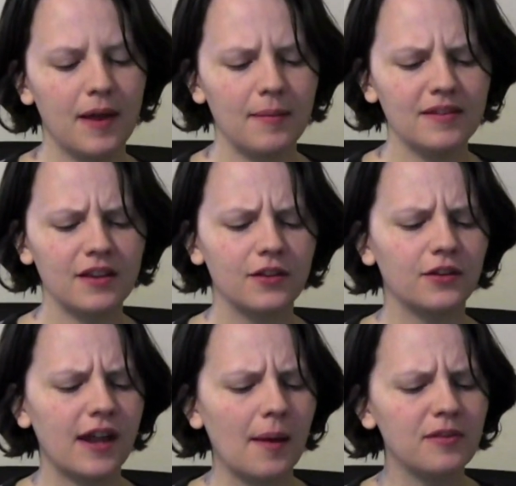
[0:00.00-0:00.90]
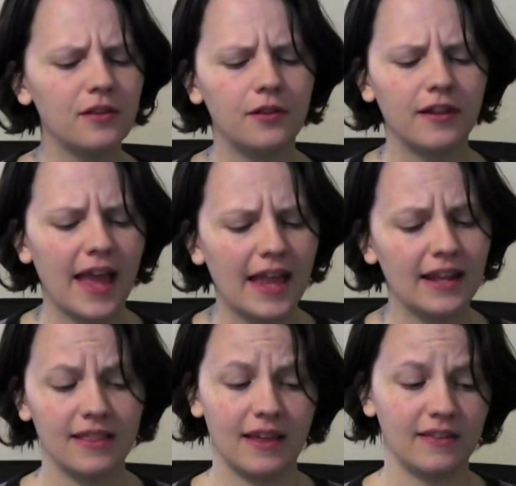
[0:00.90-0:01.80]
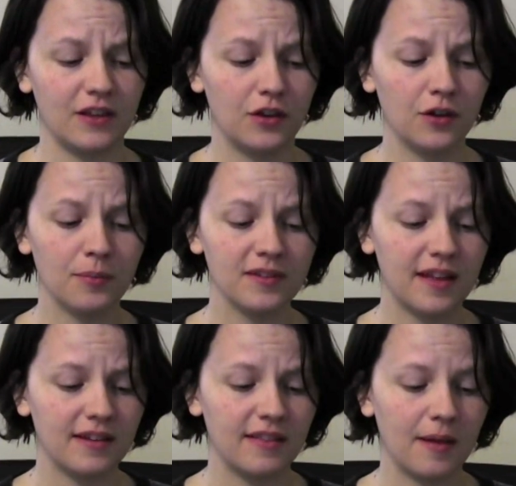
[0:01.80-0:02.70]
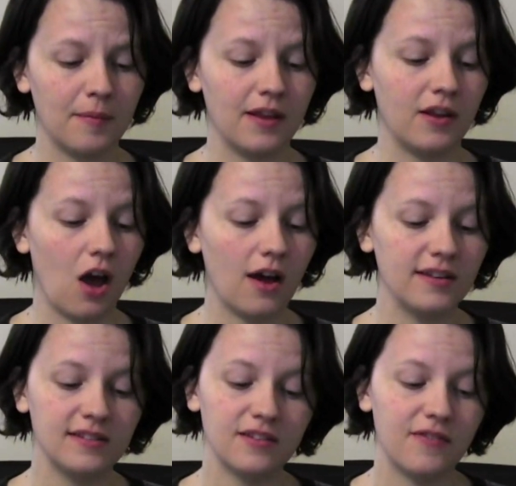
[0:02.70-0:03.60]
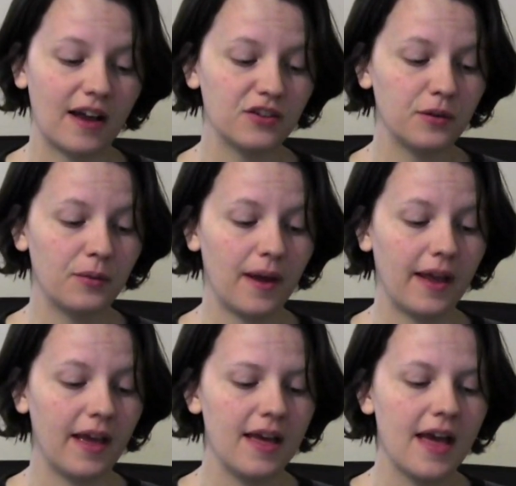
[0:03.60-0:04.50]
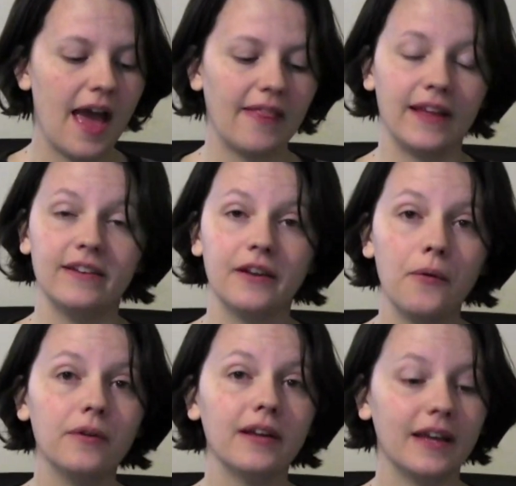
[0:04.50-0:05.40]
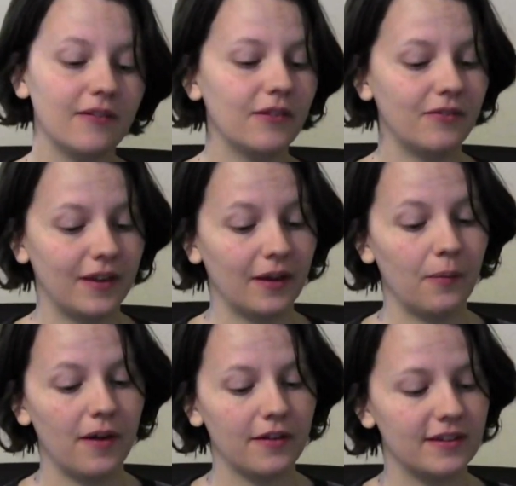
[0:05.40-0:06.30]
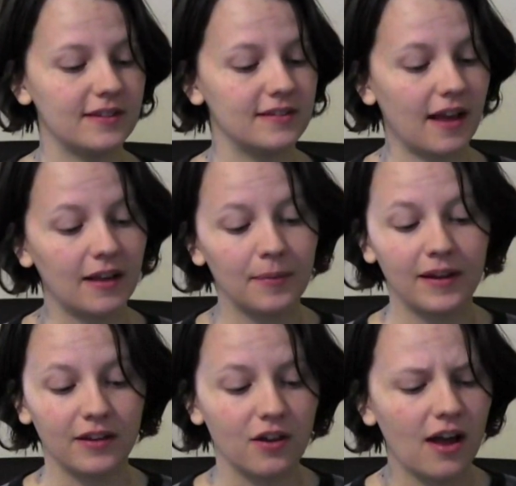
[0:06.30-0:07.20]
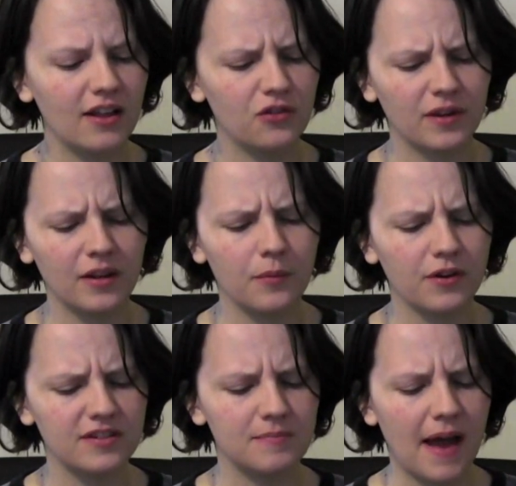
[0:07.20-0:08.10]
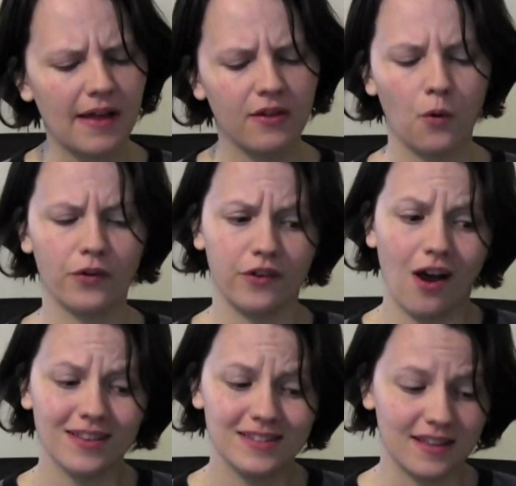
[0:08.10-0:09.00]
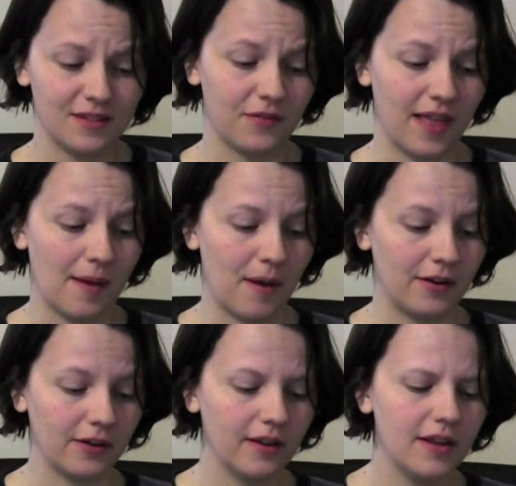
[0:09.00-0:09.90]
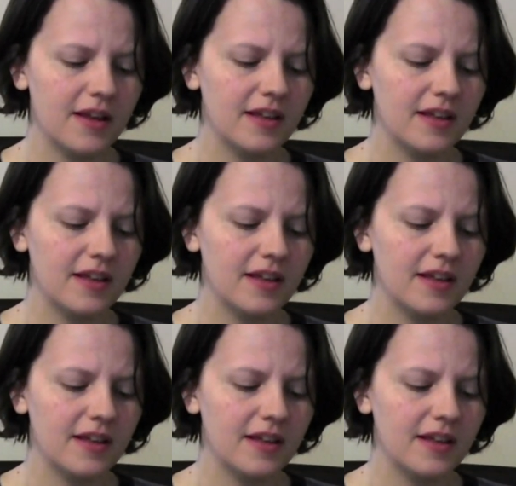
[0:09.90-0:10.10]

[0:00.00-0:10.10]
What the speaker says: Babies can learn absolutely anything that you can present to them in an honest and factual way, and they don't give a fig whether it's encyclopedic knowledge, reading words, math, or nonsense for that matter.